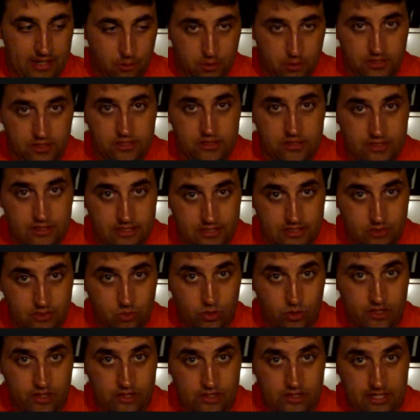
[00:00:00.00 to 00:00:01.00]
was this
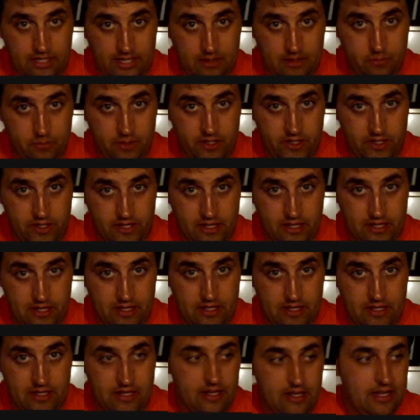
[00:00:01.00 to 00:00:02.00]
one time when
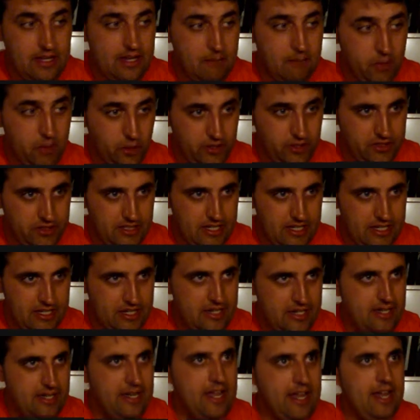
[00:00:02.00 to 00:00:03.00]
he brought in
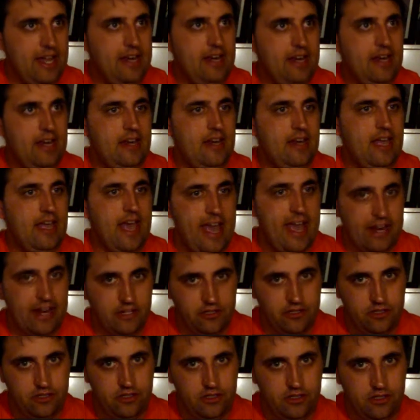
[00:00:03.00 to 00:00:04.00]
an
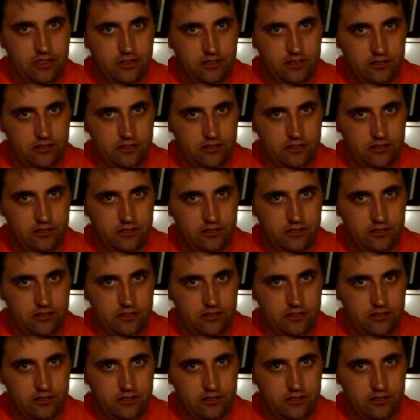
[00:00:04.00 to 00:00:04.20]
actor,